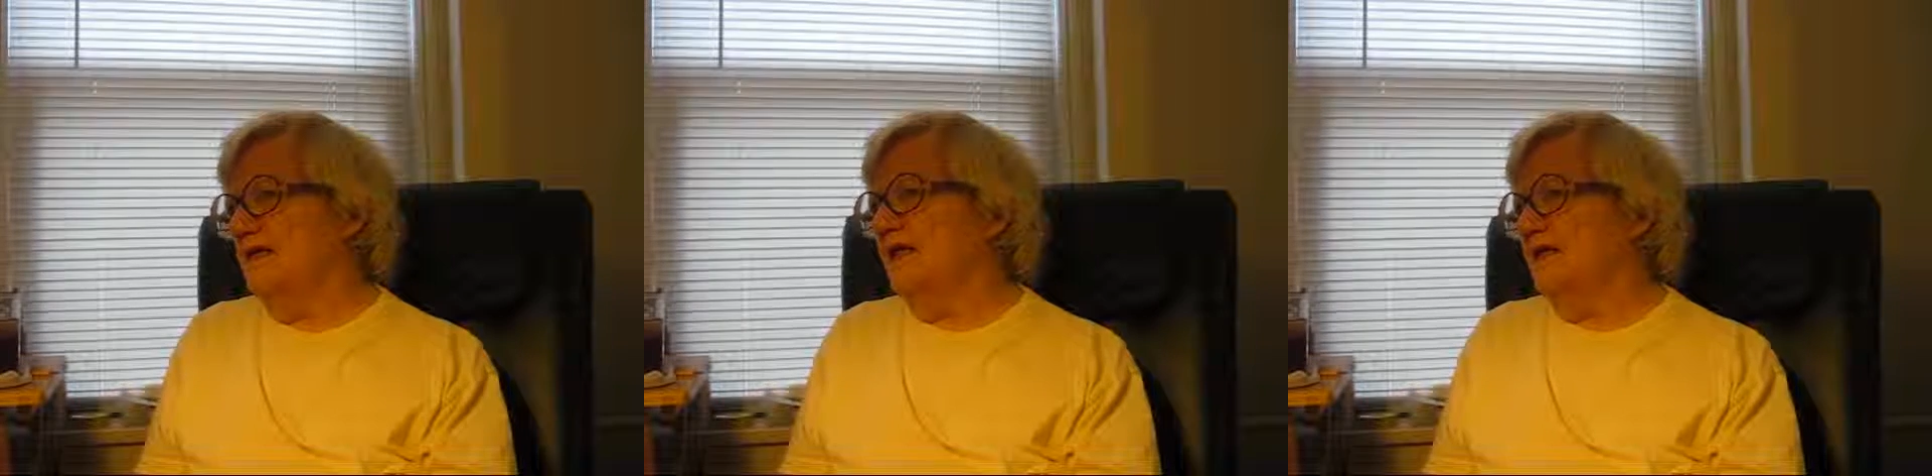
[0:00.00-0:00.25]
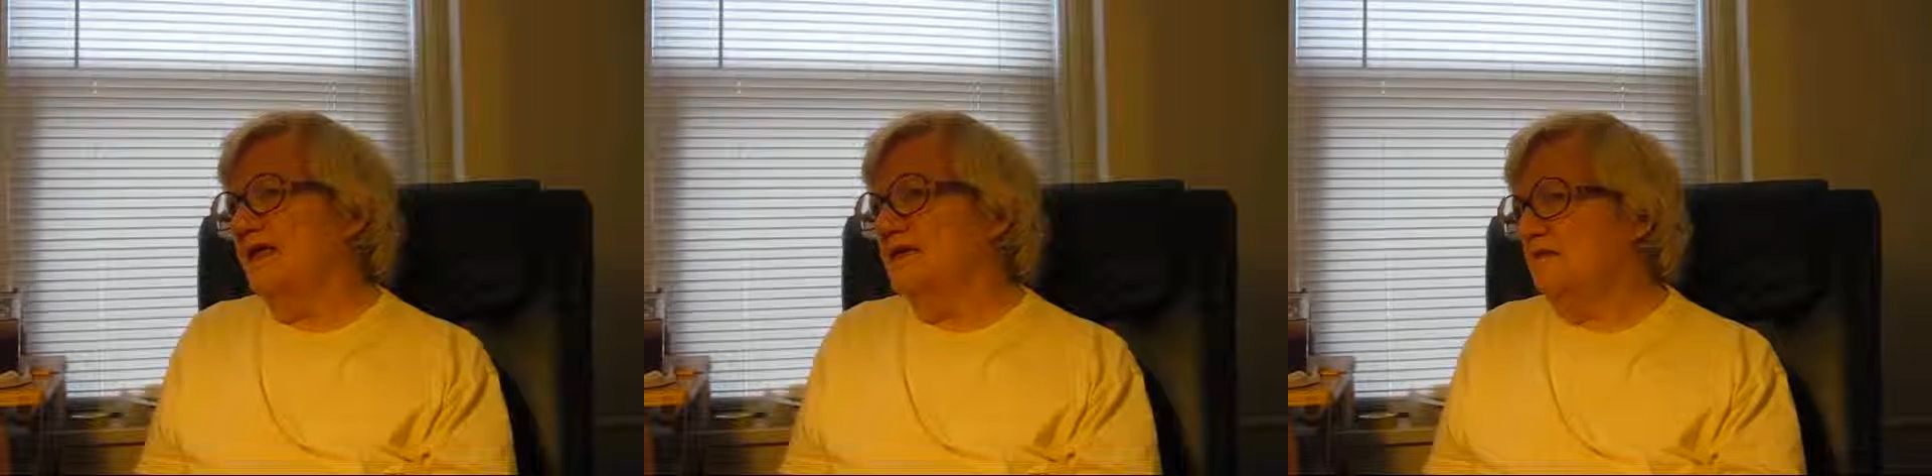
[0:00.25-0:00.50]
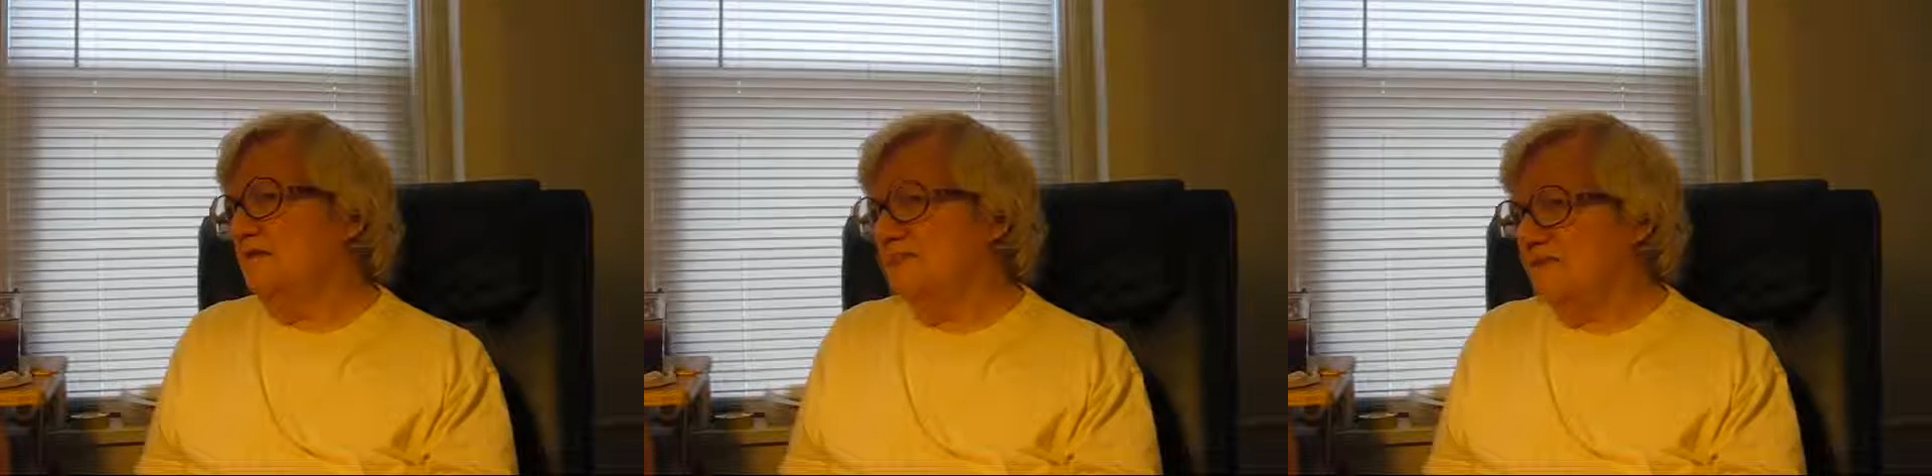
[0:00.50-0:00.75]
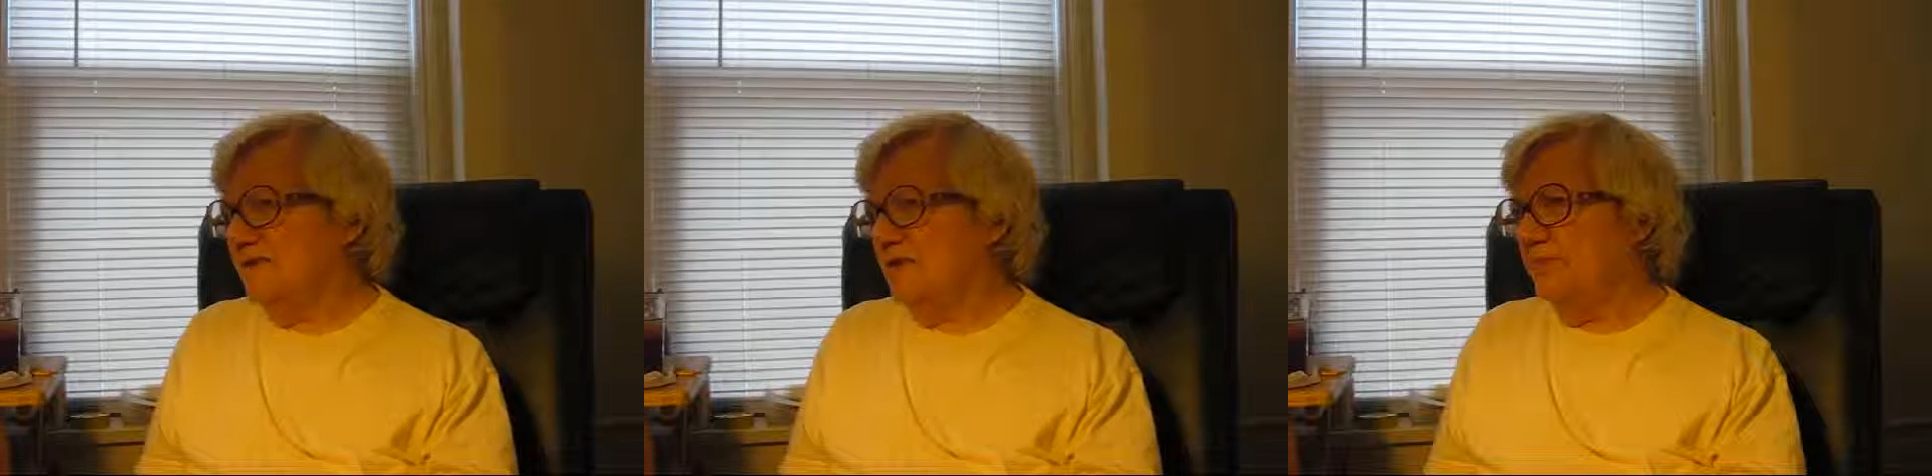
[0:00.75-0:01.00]
He connected
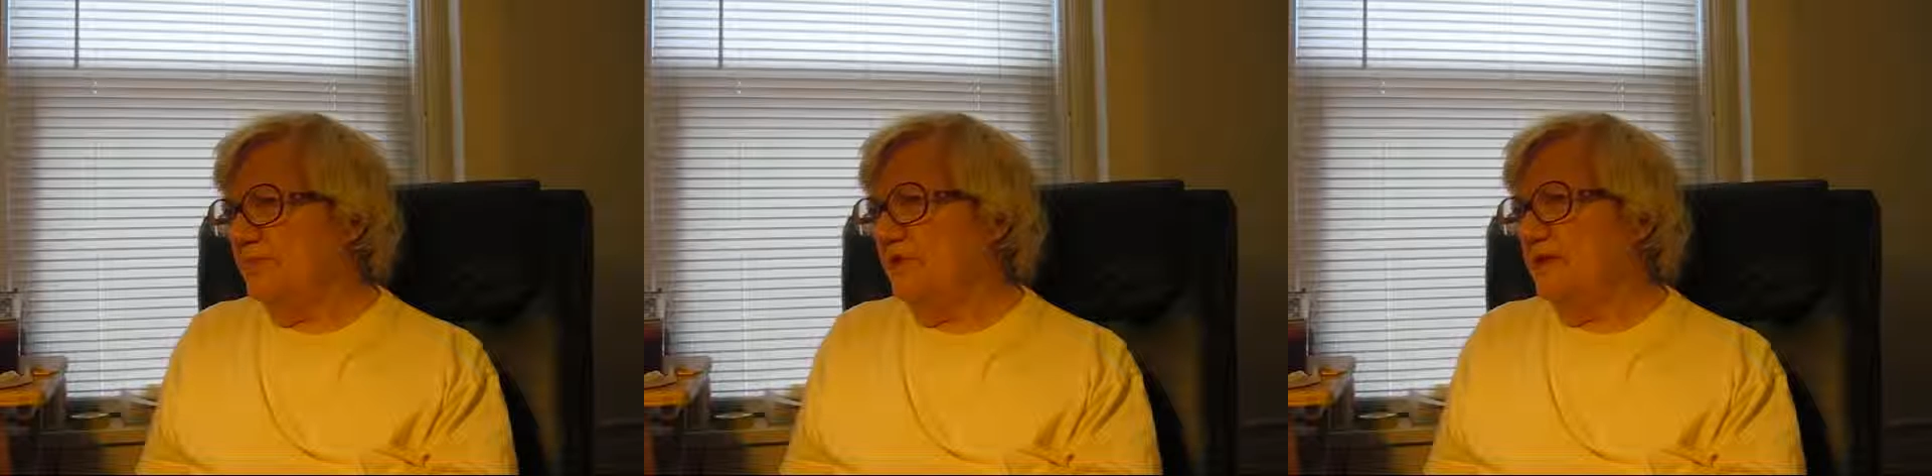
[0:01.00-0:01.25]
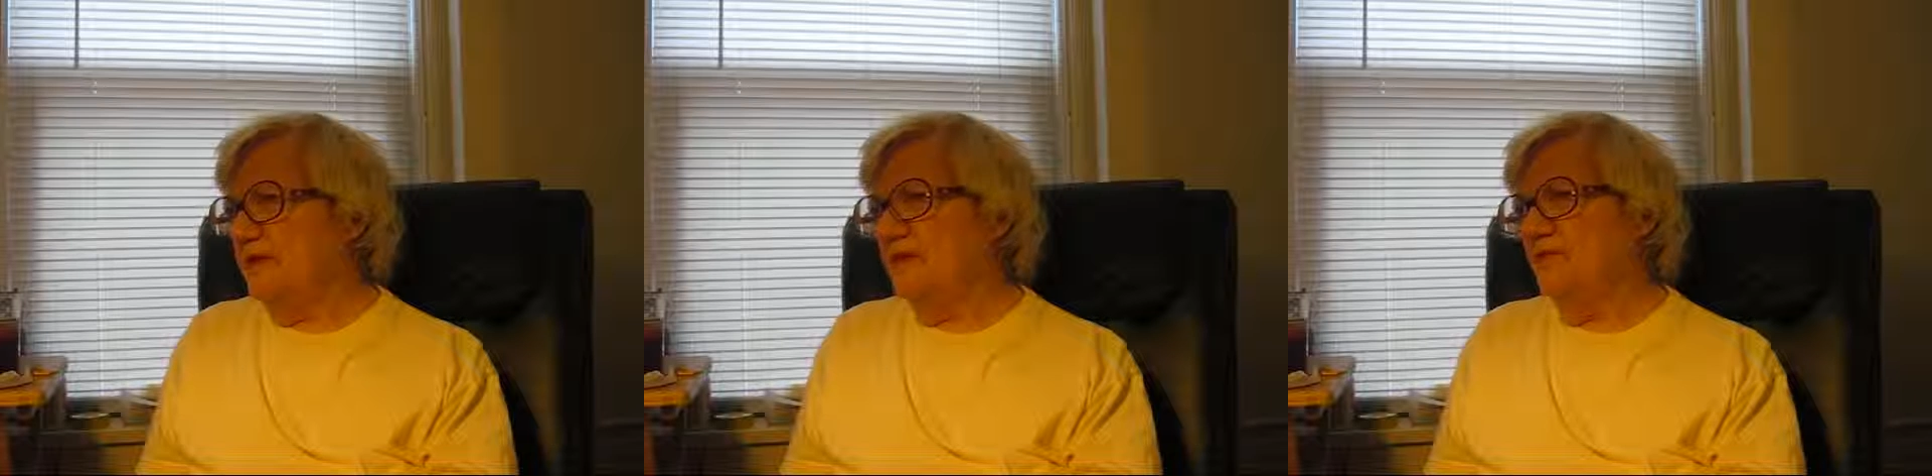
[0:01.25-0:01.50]
with people